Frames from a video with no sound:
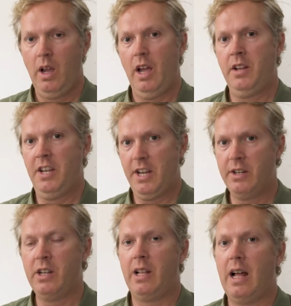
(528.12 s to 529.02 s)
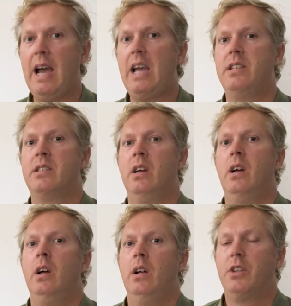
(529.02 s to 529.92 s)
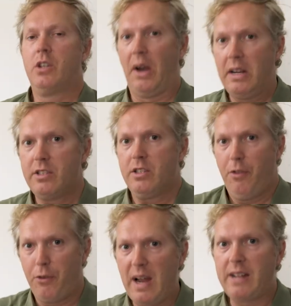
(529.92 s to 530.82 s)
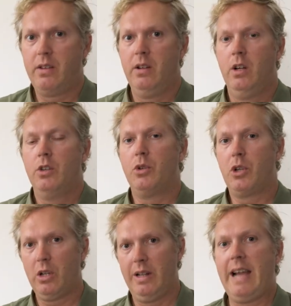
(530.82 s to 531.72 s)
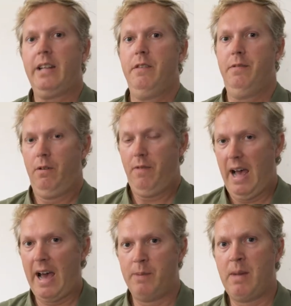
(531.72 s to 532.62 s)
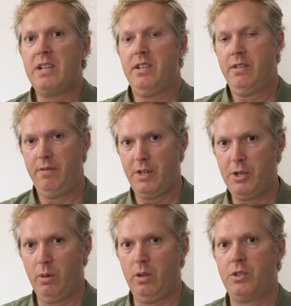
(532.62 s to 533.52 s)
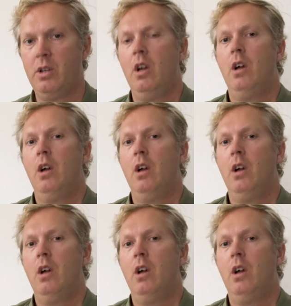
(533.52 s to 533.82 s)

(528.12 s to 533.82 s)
and herein lies the greatest threat to the collective of atomized individuals.